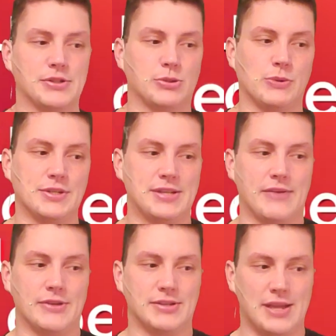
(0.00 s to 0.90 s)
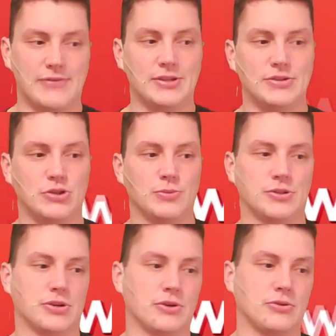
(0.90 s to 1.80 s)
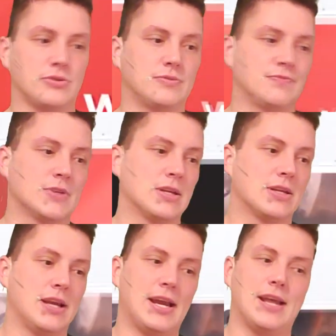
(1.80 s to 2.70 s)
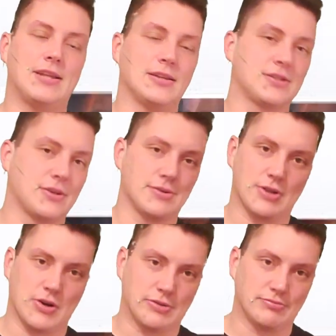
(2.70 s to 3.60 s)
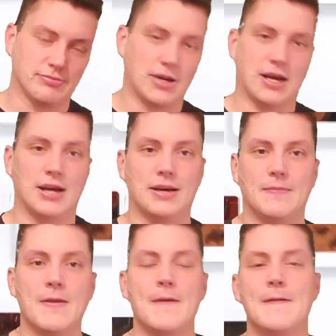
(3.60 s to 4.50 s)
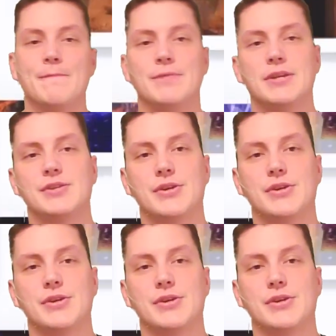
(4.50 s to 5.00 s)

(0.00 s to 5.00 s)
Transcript: 2077, Doom Eternal, and the list goes on. This